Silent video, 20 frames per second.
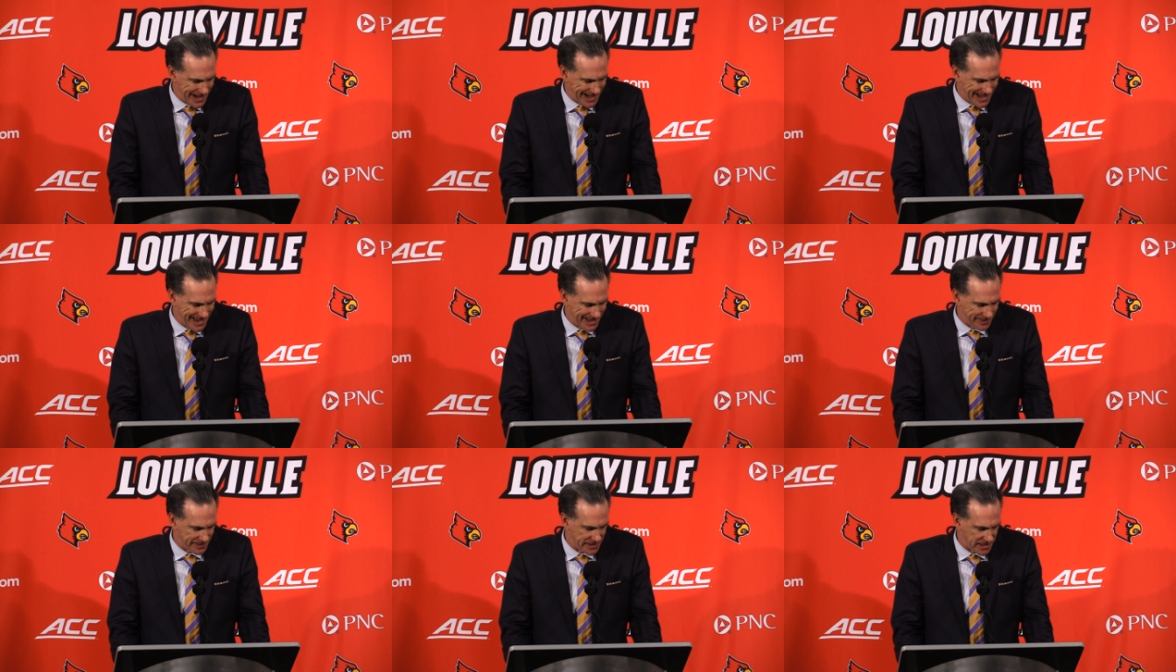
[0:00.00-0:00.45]
I
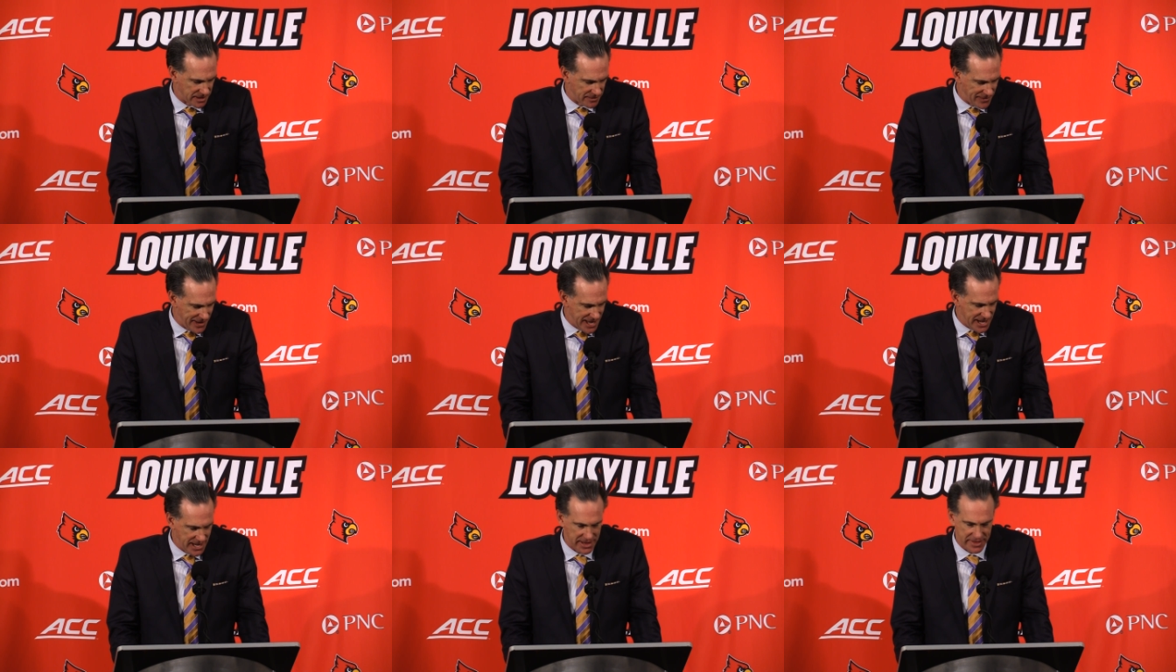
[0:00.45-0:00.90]
can't think
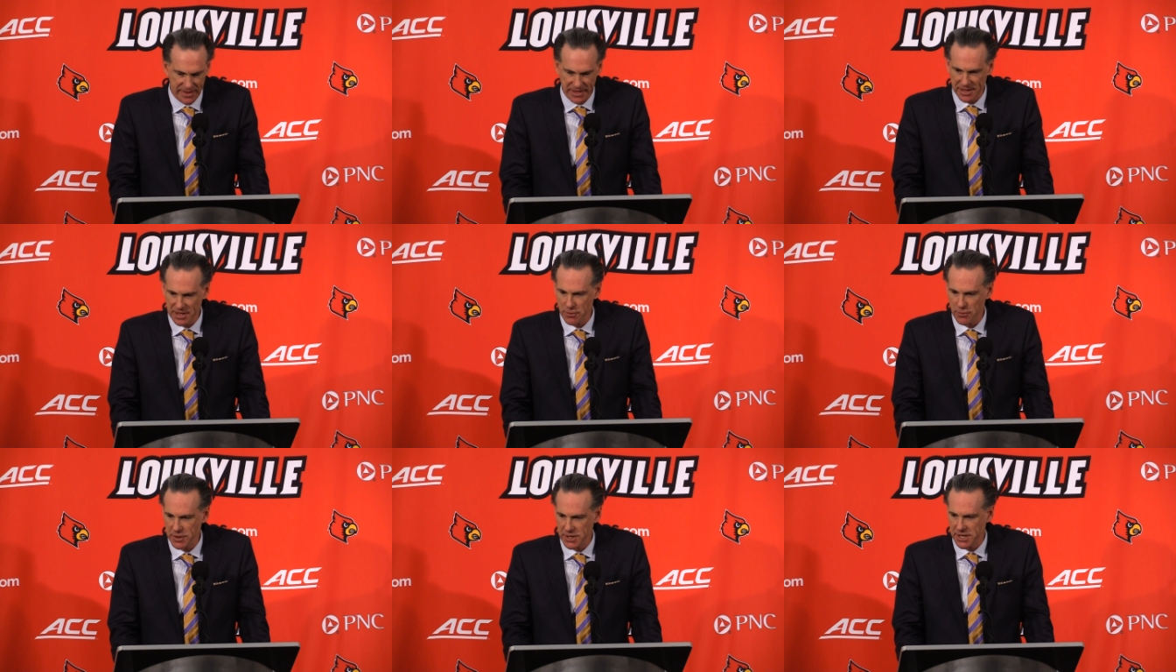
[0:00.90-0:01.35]
of anything
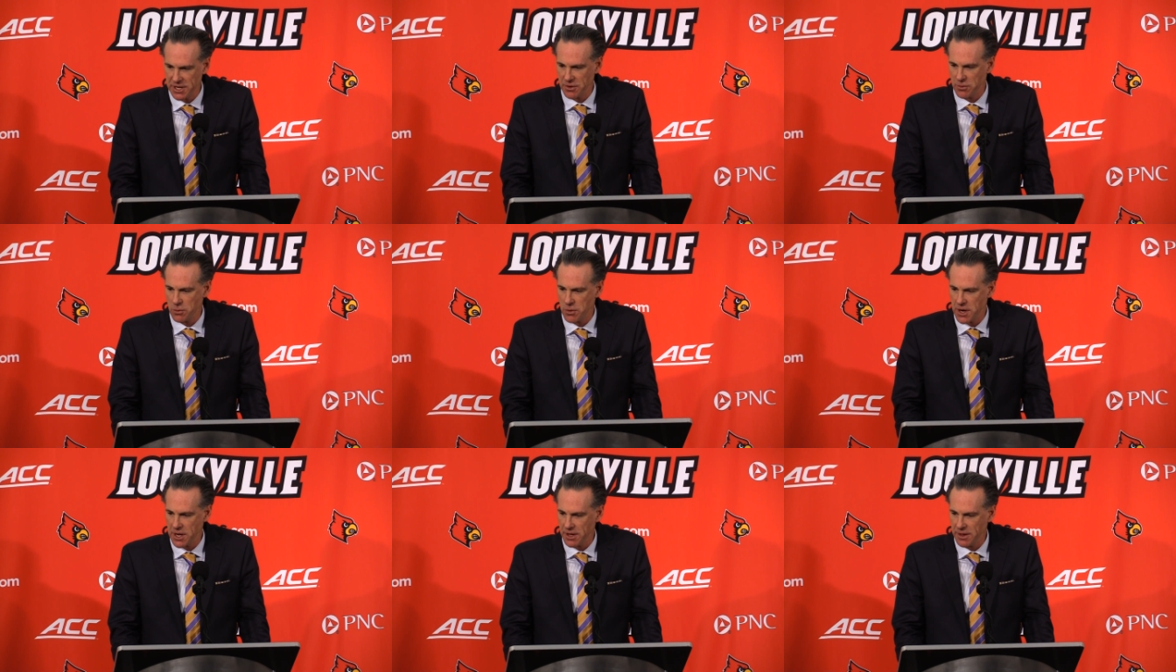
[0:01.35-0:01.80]
that we did
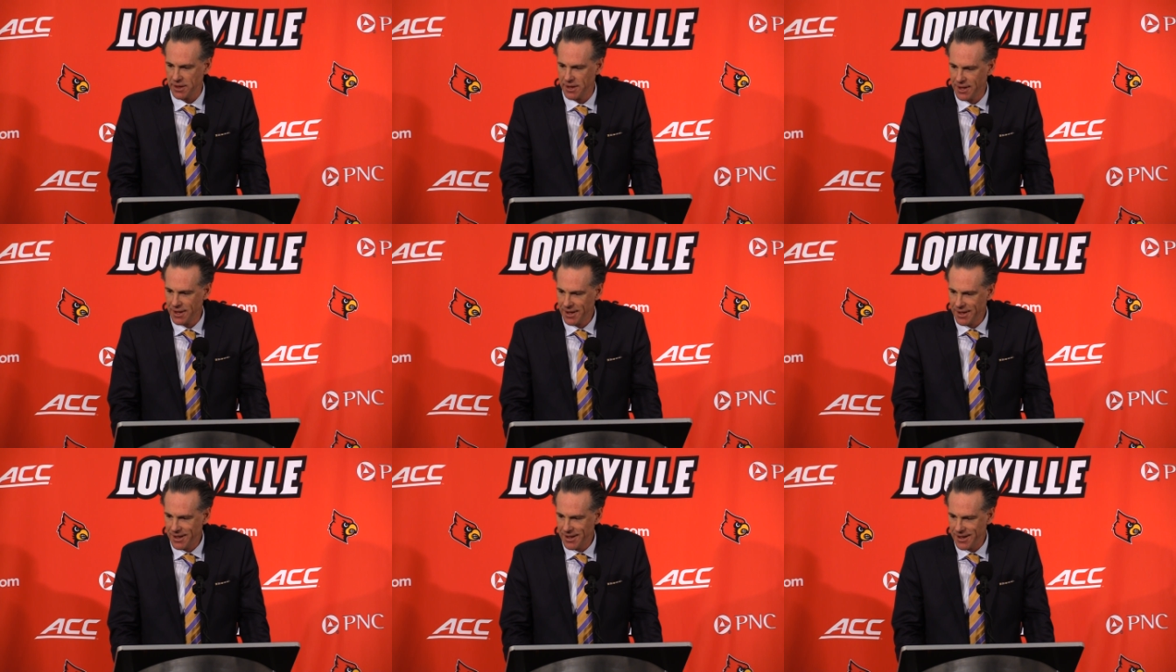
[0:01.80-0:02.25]
well,
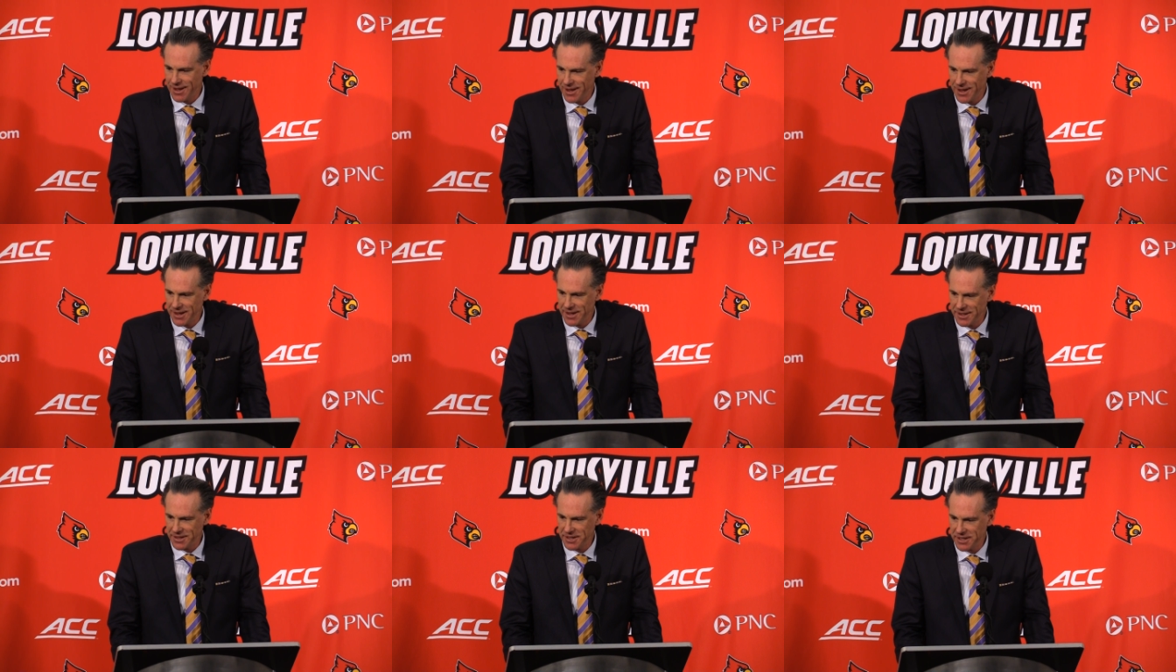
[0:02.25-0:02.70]

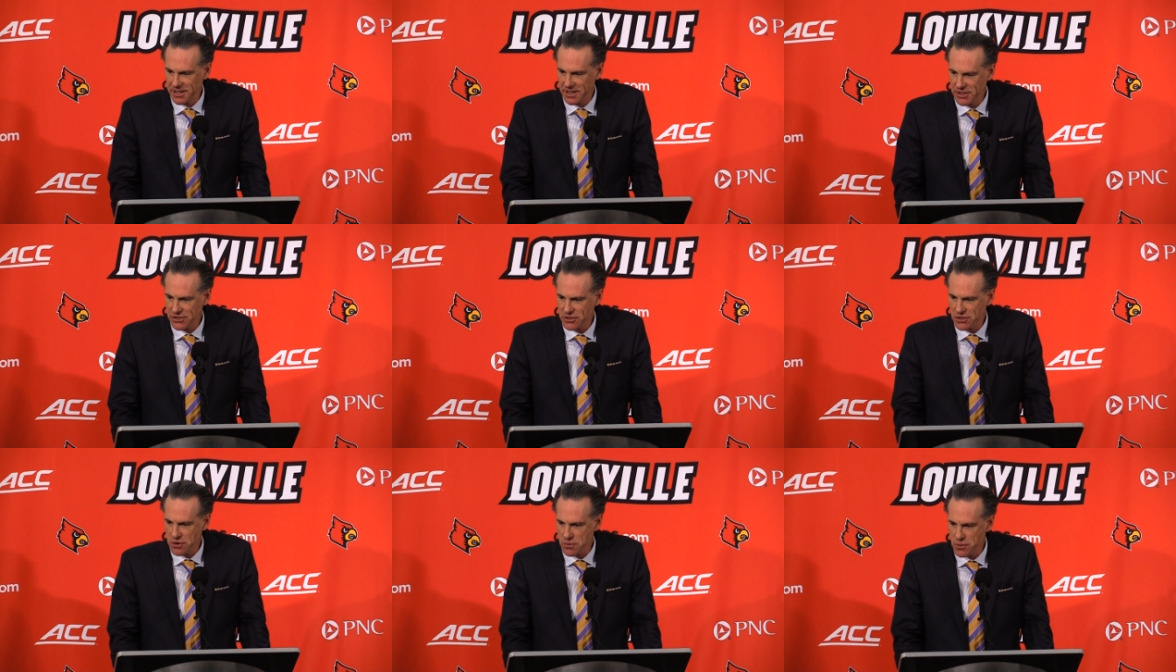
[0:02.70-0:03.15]
and
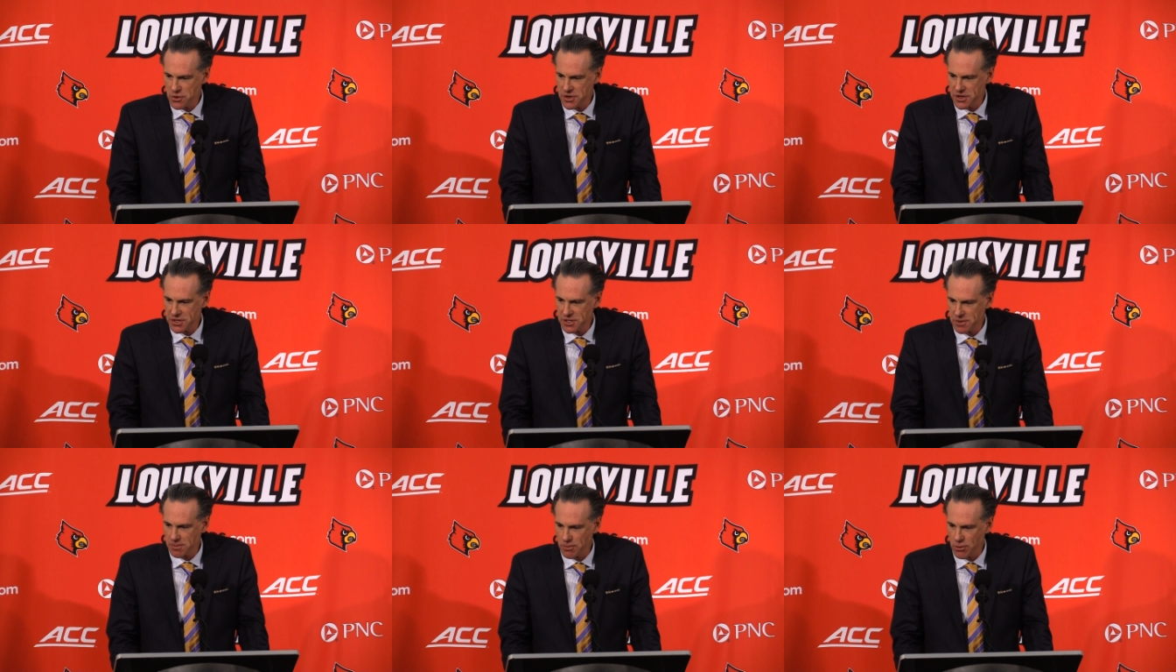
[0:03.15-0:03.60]
uh, so we're
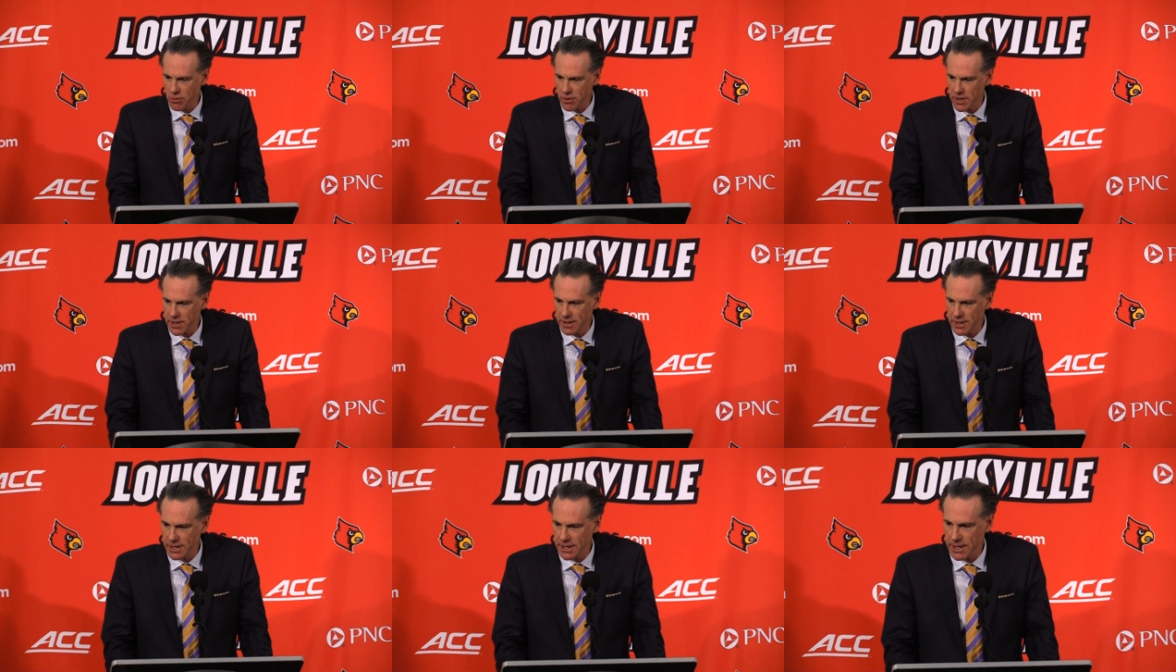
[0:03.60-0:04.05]

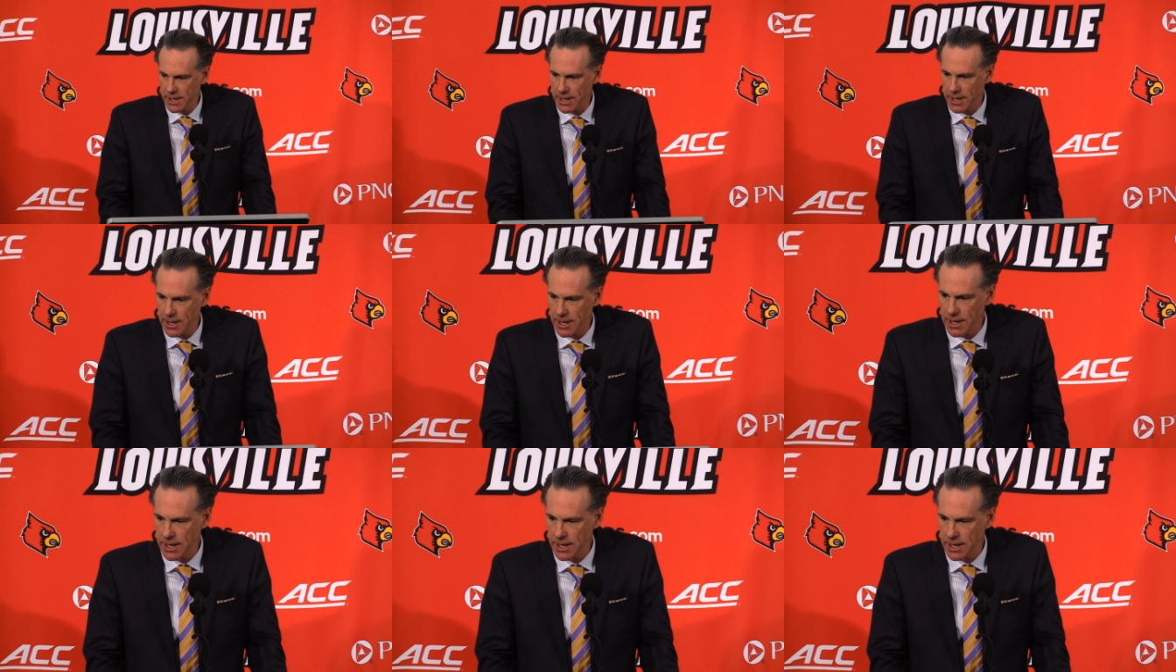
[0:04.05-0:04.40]
disappointed uh,